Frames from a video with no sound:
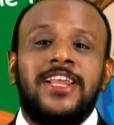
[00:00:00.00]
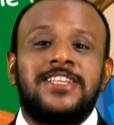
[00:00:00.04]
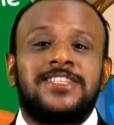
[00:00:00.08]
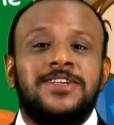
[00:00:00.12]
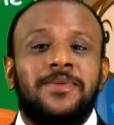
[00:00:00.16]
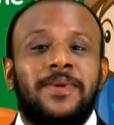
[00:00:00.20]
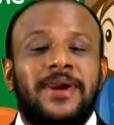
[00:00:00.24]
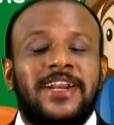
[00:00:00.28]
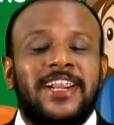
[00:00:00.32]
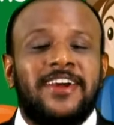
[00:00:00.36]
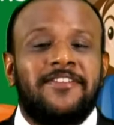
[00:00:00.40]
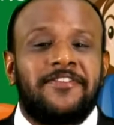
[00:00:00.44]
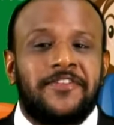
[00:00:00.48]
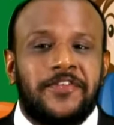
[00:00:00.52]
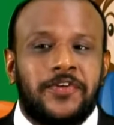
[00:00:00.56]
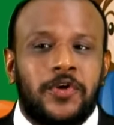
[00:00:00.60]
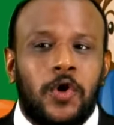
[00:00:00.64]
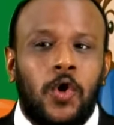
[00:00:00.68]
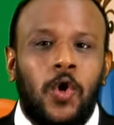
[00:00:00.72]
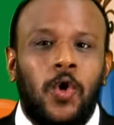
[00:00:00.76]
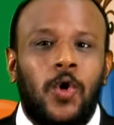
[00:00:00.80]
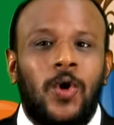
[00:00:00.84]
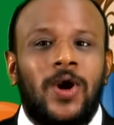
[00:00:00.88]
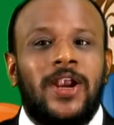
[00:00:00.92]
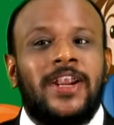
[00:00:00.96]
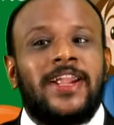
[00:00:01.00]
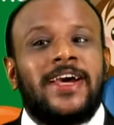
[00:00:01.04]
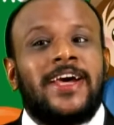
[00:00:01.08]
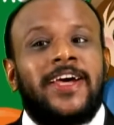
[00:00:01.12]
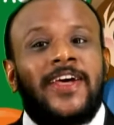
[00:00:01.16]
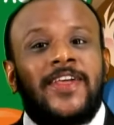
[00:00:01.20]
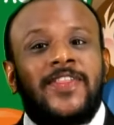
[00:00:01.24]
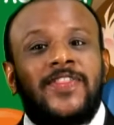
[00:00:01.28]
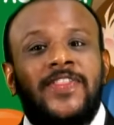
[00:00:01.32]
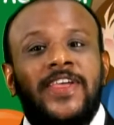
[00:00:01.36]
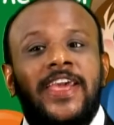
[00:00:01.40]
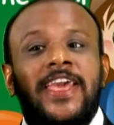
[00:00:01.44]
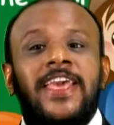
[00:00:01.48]
might have told
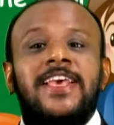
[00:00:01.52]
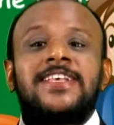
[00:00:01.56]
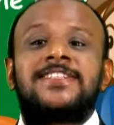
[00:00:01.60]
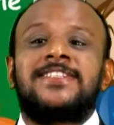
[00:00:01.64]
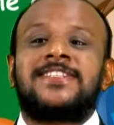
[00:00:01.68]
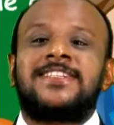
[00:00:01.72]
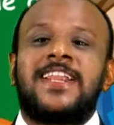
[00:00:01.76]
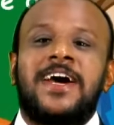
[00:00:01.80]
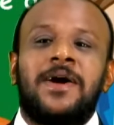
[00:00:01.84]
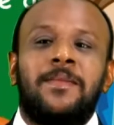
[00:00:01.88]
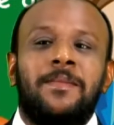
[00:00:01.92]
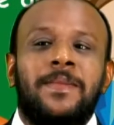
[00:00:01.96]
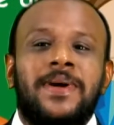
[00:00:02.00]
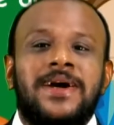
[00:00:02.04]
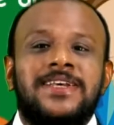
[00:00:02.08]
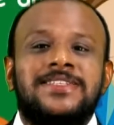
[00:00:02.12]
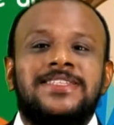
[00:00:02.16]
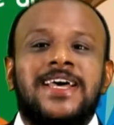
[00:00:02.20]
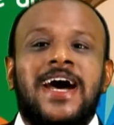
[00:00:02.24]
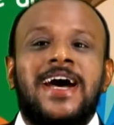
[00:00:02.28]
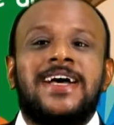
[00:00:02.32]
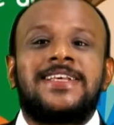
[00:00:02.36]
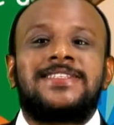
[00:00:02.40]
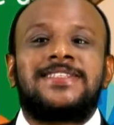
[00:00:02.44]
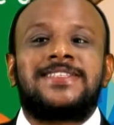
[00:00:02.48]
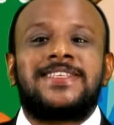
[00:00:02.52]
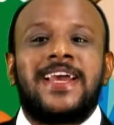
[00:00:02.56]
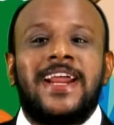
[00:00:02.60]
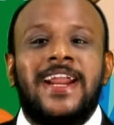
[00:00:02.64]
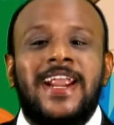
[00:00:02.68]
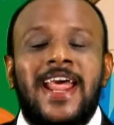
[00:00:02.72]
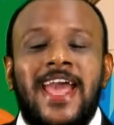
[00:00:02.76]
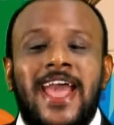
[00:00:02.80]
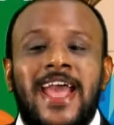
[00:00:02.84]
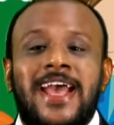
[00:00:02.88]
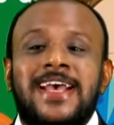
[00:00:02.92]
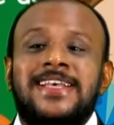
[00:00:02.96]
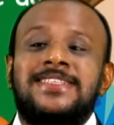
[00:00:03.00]
these numbers are said
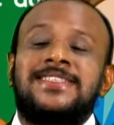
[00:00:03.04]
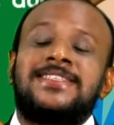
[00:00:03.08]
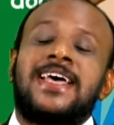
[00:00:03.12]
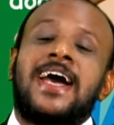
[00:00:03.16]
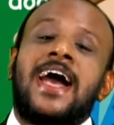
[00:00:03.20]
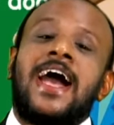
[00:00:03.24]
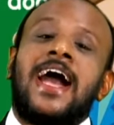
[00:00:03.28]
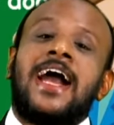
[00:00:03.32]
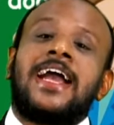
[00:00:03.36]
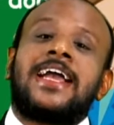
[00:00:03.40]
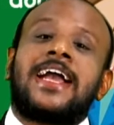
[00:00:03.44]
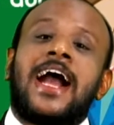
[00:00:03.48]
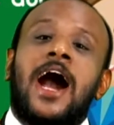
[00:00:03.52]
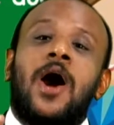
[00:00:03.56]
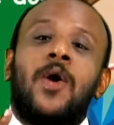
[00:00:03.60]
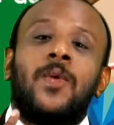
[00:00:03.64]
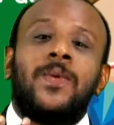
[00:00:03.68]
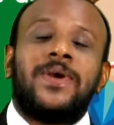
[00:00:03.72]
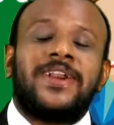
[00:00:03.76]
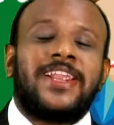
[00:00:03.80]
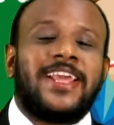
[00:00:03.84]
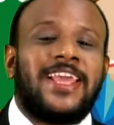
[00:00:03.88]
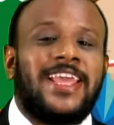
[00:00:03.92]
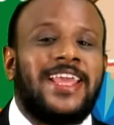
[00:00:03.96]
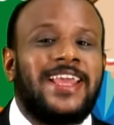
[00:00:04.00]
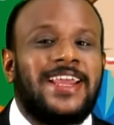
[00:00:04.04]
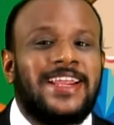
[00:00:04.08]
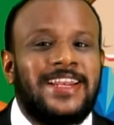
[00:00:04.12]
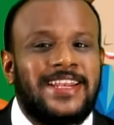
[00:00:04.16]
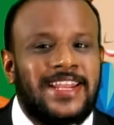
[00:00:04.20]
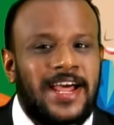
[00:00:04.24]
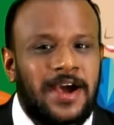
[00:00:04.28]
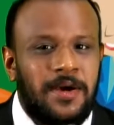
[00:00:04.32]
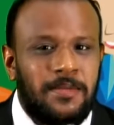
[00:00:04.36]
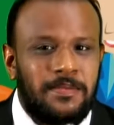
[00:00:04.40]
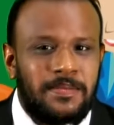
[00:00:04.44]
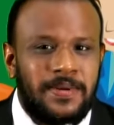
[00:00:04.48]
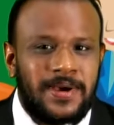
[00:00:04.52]
as counting
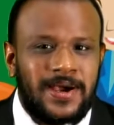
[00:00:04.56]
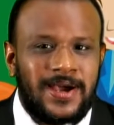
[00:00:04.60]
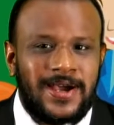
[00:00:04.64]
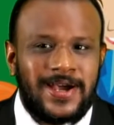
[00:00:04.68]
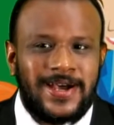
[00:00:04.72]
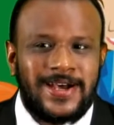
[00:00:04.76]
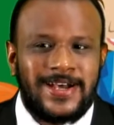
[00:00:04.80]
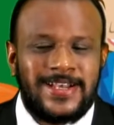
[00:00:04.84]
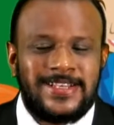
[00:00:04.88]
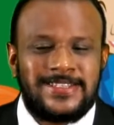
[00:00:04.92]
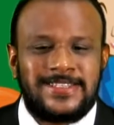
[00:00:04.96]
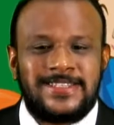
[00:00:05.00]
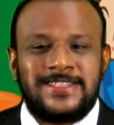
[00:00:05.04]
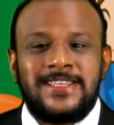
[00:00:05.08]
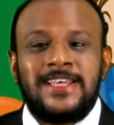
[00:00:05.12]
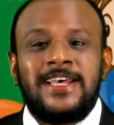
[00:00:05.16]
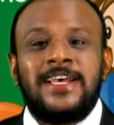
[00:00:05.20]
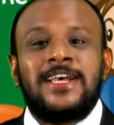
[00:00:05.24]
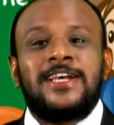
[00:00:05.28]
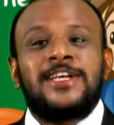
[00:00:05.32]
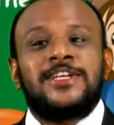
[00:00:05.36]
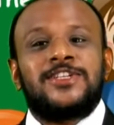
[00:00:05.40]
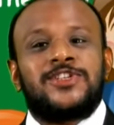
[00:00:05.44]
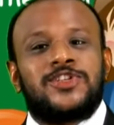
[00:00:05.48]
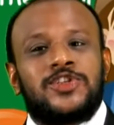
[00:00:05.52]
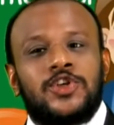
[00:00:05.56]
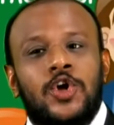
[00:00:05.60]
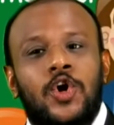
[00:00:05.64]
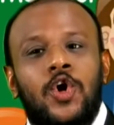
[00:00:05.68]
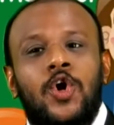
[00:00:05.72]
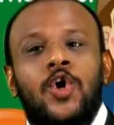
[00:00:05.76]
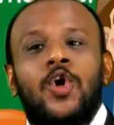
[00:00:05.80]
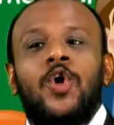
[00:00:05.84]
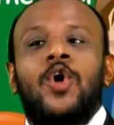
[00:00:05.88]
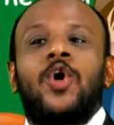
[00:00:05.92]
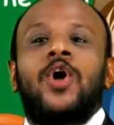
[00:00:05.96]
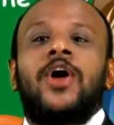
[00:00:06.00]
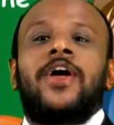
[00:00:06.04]
numbers.
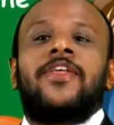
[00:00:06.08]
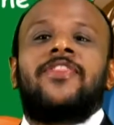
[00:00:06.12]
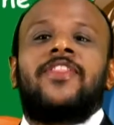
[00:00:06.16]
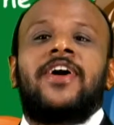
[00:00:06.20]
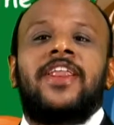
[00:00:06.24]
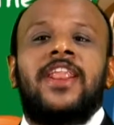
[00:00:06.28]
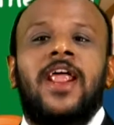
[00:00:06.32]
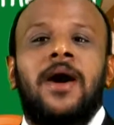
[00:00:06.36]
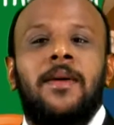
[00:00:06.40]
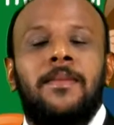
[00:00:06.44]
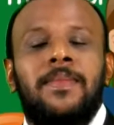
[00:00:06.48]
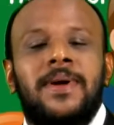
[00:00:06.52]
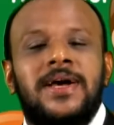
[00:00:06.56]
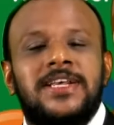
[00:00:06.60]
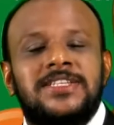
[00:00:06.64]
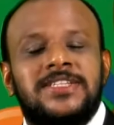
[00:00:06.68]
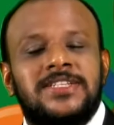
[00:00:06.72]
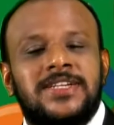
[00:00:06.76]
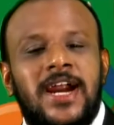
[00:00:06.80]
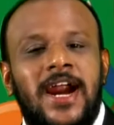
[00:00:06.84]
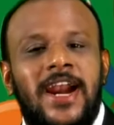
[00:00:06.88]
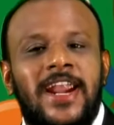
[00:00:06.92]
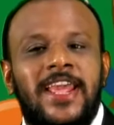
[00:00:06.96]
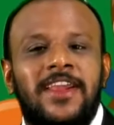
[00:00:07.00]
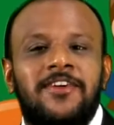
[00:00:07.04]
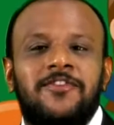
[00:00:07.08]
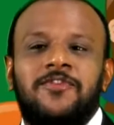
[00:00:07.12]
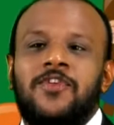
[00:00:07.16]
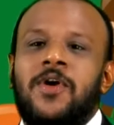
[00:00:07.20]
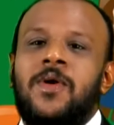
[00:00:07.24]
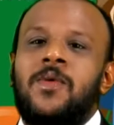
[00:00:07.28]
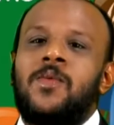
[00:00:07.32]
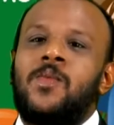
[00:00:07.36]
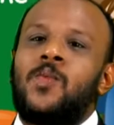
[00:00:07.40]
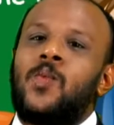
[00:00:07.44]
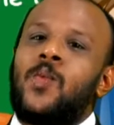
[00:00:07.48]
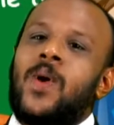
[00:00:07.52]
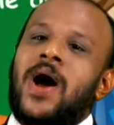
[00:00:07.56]
So the numbers starting
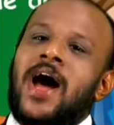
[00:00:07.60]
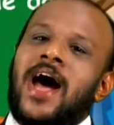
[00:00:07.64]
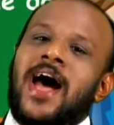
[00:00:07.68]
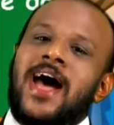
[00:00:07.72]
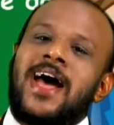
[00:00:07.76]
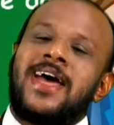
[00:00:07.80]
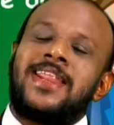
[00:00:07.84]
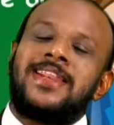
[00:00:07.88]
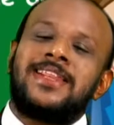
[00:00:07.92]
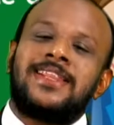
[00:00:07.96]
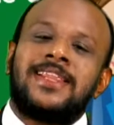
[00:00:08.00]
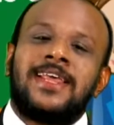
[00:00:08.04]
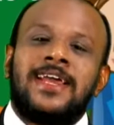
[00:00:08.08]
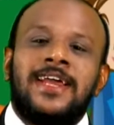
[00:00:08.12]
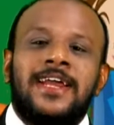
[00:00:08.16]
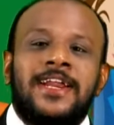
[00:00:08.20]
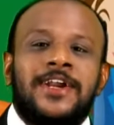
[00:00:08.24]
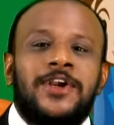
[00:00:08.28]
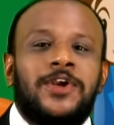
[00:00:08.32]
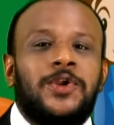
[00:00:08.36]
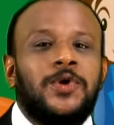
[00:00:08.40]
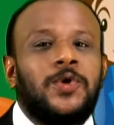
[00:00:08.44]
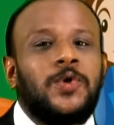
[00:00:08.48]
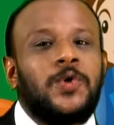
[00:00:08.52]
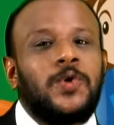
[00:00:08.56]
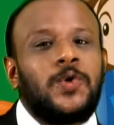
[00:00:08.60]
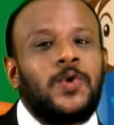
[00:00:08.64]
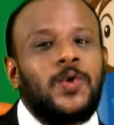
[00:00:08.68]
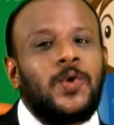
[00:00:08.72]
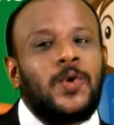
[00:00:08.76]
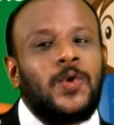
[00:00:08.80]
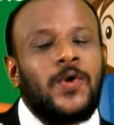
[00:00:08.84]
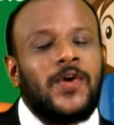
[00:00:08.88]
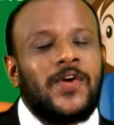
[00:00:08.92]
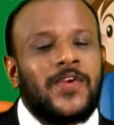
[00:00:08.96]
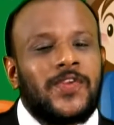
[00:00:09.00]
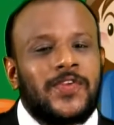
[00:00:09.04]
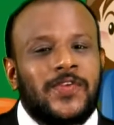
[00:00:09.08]
from 1, 2,
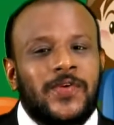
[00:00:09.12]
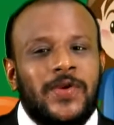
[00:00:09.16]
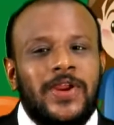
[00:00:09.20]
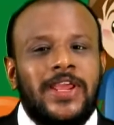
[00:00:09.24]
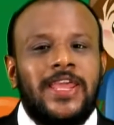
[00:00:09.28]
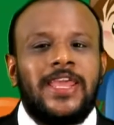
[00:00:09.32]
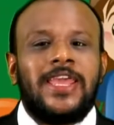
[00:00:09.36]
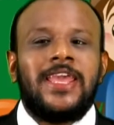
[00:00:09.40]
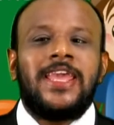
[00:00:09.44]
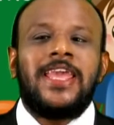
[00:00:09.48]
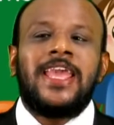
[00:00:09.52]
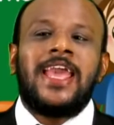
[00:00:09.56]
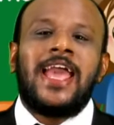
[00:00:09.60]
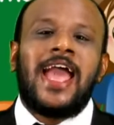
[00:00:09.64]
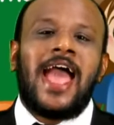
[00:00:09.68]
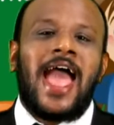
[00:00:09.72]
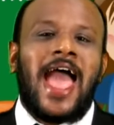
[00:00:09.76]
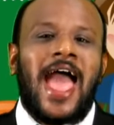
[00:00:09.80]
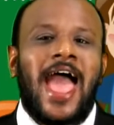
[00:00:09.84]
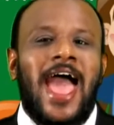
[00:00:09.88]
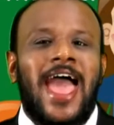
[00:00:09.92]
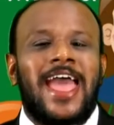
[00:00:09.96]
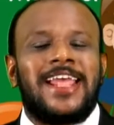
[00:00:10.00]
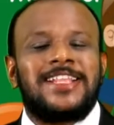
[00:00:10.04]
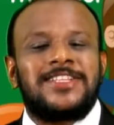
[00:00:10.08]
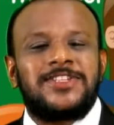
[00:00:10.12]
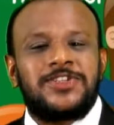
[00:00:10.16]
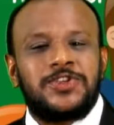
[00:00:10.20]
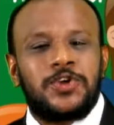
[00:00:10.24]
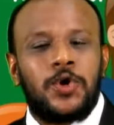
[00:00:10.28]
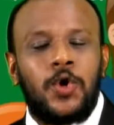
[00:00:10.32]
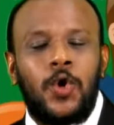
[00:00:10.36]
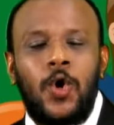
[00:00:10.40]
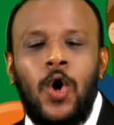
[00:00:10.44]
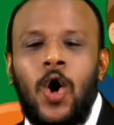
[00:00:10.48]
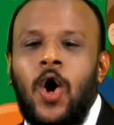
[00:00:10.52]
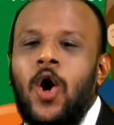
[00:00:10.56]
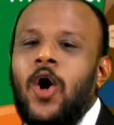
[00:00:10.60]
3 and
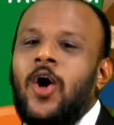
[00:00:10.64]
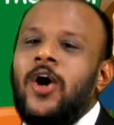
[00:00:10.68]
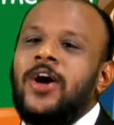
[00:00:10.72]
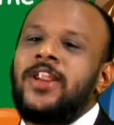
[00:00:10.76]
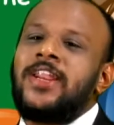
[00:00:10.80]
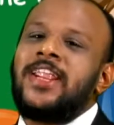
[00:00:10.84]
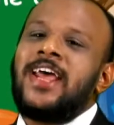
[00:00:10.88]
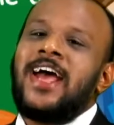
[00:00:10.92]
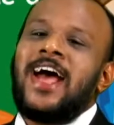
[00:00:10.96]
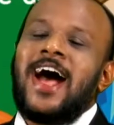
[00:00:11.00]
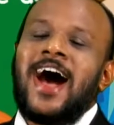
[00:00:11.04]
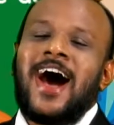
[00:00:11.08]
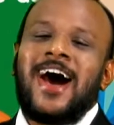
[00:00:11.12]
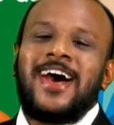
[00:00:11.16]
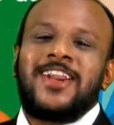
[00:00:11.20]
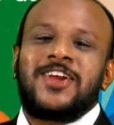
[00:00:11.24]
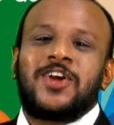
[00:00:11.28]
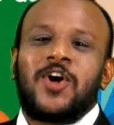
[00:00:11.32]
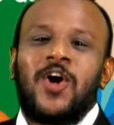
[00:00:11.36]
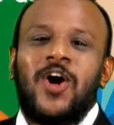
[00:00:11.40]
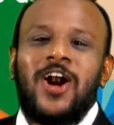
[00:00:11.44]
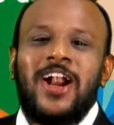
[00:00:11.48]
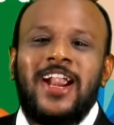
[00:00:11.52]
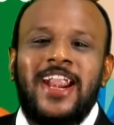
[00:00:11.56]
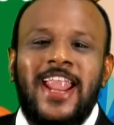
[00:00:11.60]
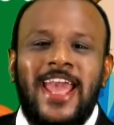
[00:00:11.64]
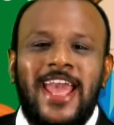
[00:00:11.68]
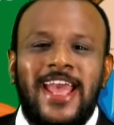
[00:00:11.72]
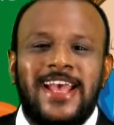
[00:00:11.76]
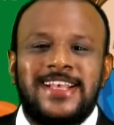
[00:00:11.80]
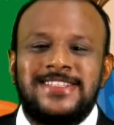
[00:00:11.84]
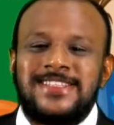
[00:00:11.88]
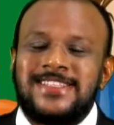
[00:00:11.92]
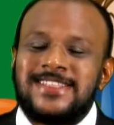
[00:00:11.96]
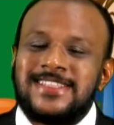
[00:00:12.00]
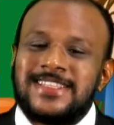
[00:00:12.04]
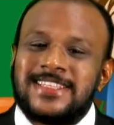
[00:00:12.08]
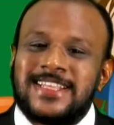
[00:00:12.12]
so on are called
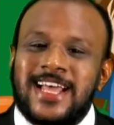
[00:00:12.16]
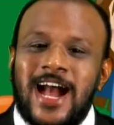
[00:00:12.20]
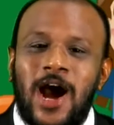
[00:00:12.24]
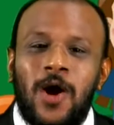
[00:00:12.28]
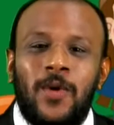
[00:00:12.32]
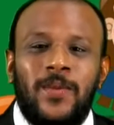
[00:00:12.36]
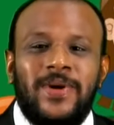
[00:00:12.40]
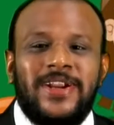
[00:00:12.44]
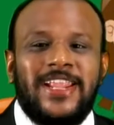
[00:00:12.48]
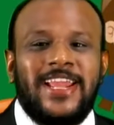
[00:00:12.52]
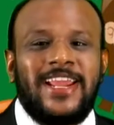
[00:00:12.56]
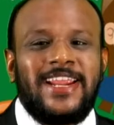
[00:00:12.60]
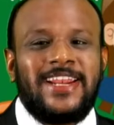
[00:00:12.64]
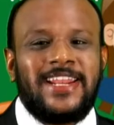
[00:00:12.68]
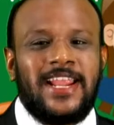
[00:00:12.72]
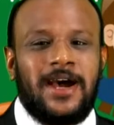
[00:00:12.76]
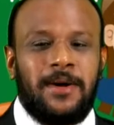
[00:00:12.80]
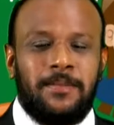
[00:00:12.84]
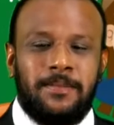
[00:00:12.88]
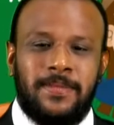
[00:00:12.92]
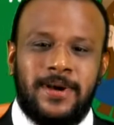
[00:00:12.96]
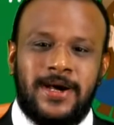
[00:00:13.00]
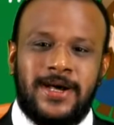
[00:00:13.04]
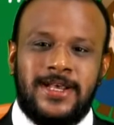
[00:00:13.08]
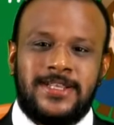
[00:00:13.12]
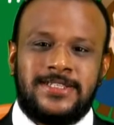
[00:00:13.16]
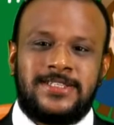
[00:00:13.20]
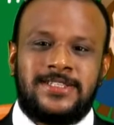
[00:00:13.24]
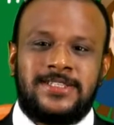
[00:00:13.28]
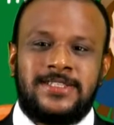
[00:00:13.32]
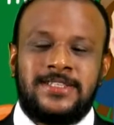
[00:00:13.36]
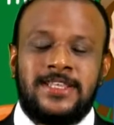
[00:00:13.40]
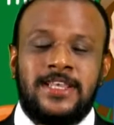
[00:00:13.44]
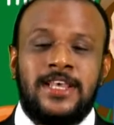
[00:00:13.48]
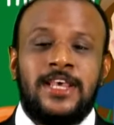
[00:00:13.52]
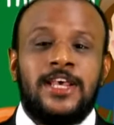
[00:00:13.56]
as counting numbers.